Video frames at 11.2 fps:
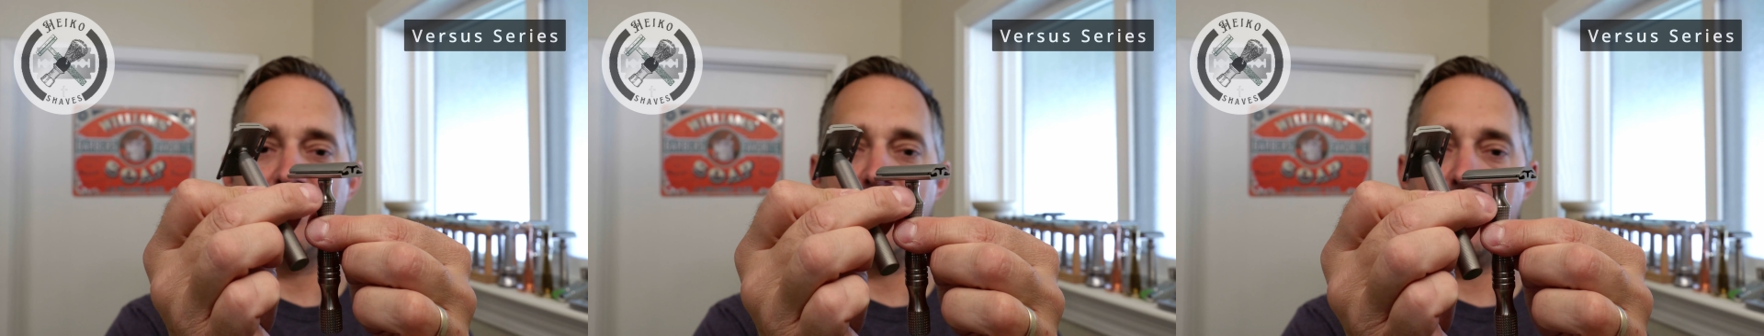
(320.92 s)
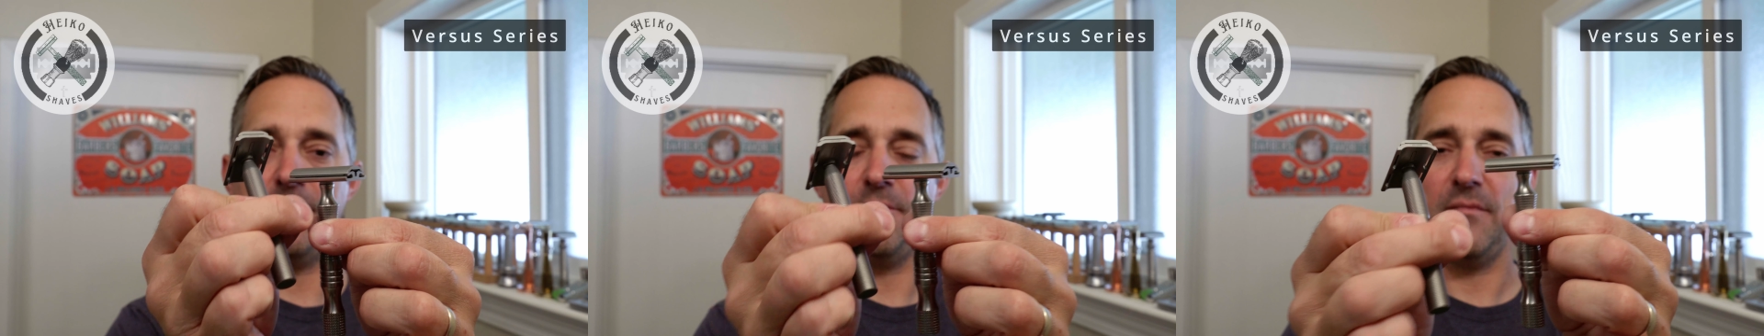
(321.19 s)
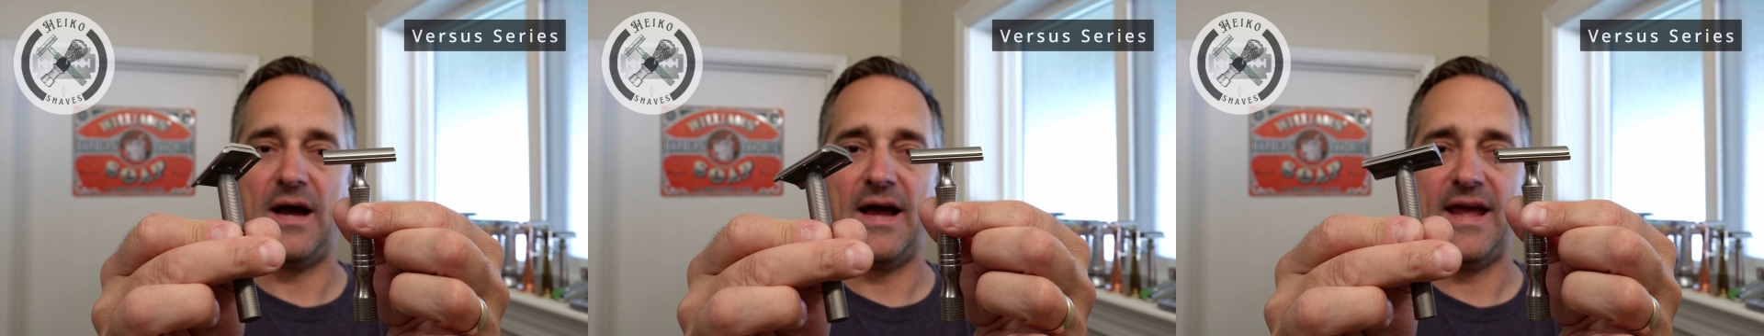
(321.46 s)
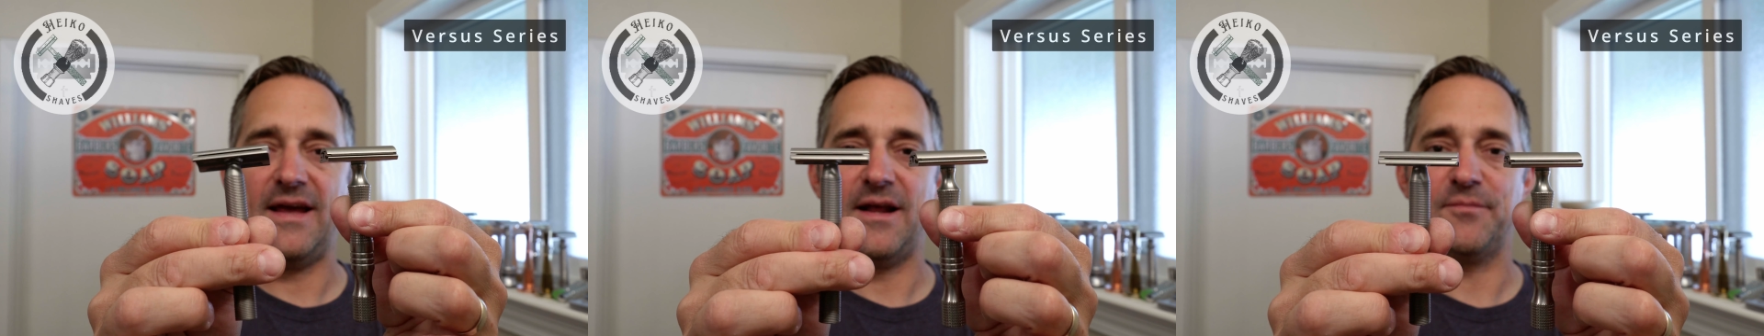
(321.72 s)
I
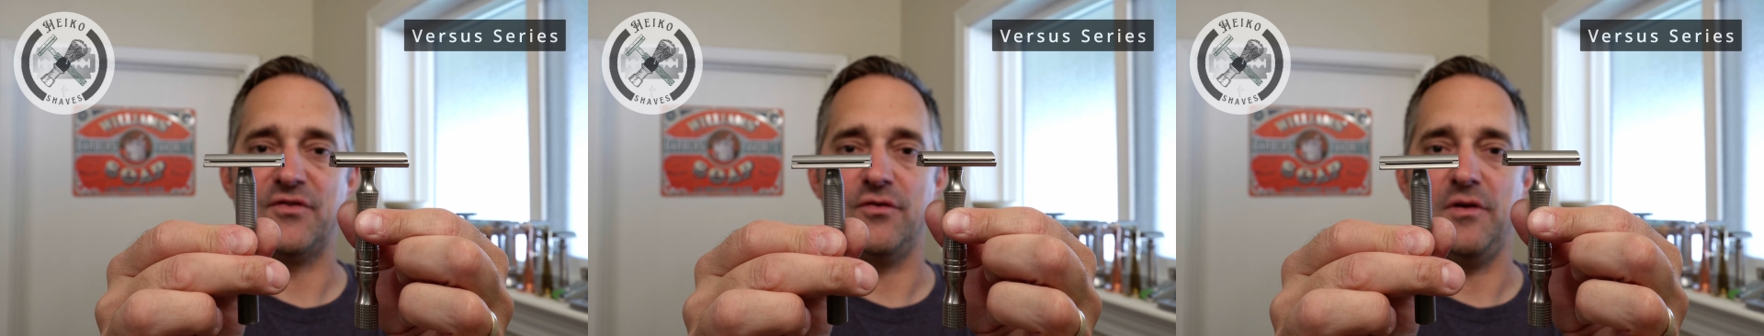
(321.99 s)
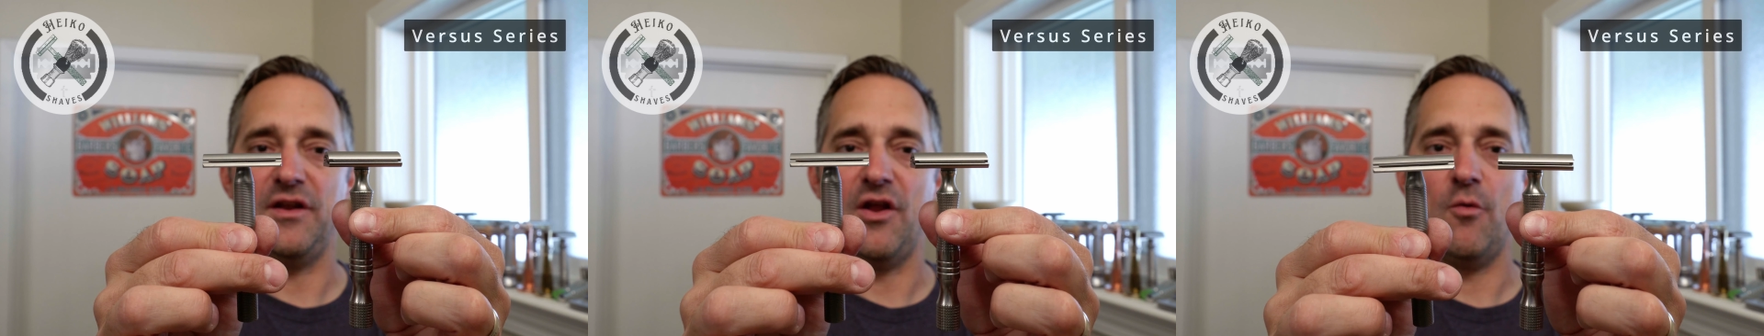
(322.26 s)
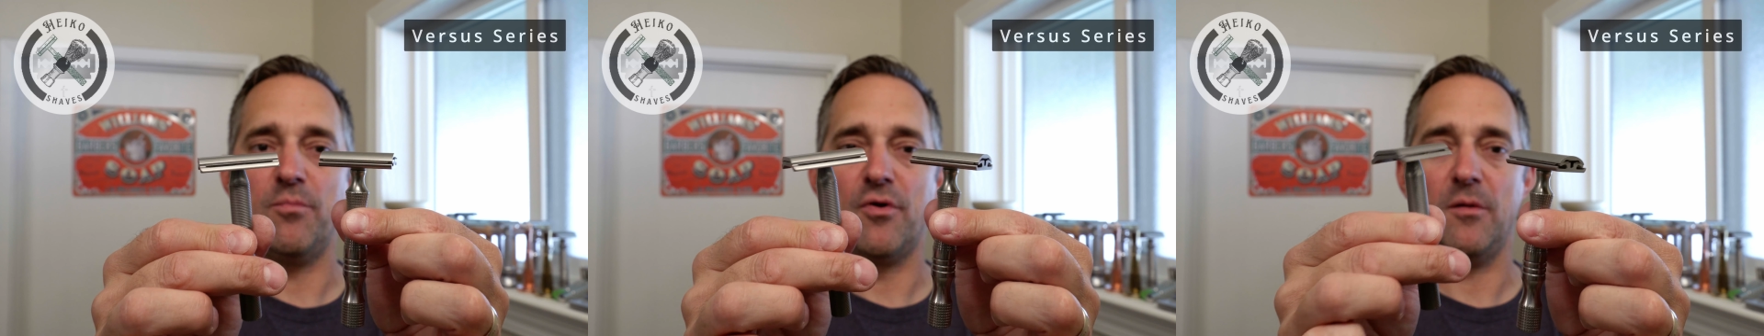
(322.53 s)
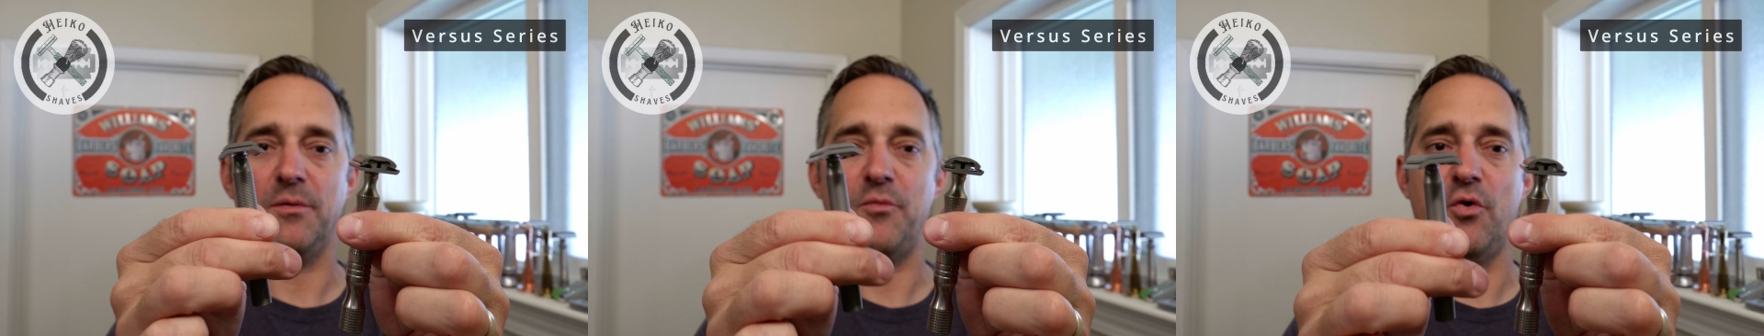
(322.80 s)
had absolutely no
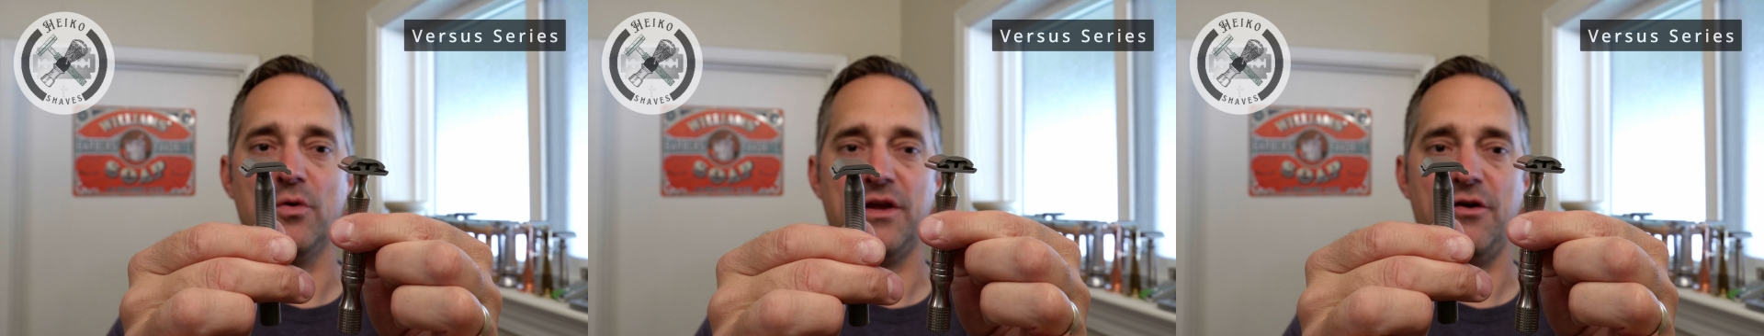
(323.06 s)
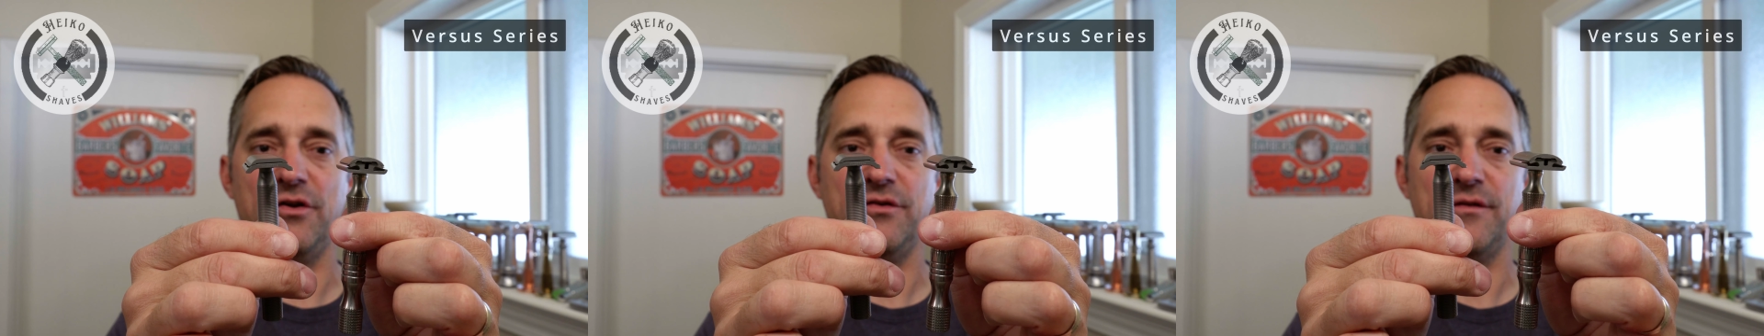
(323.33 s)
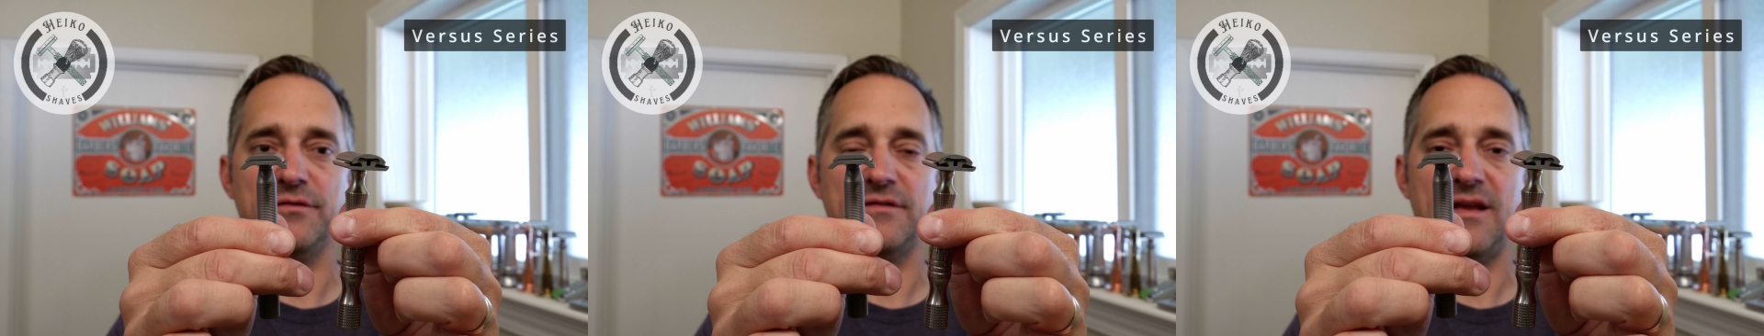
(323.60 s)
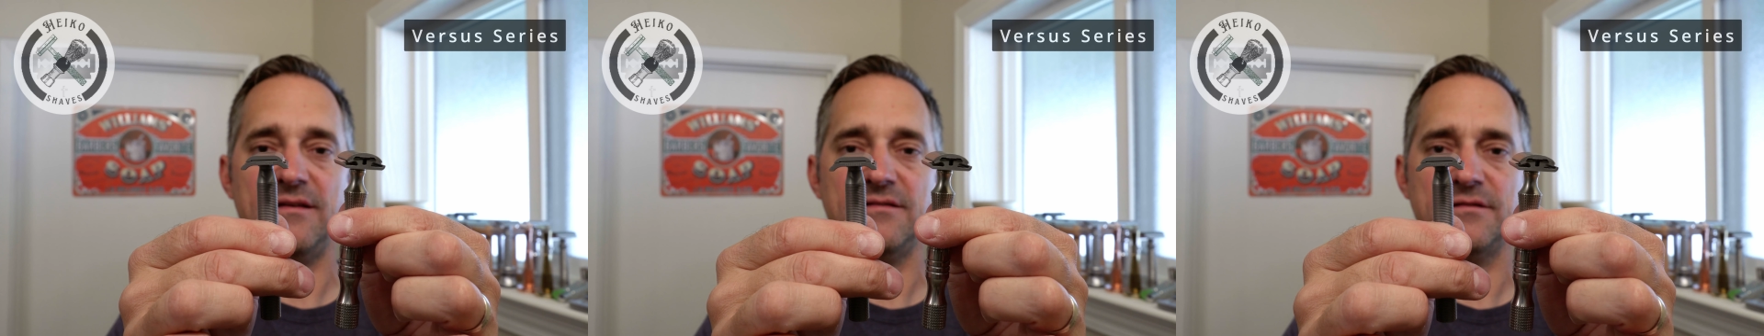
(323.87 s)
problem holding onto those
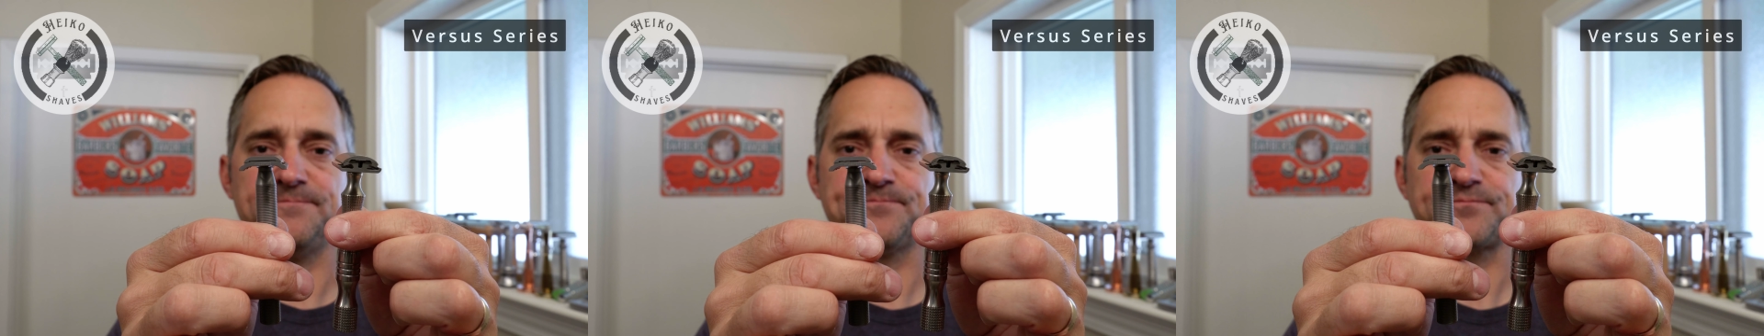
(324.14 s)
things.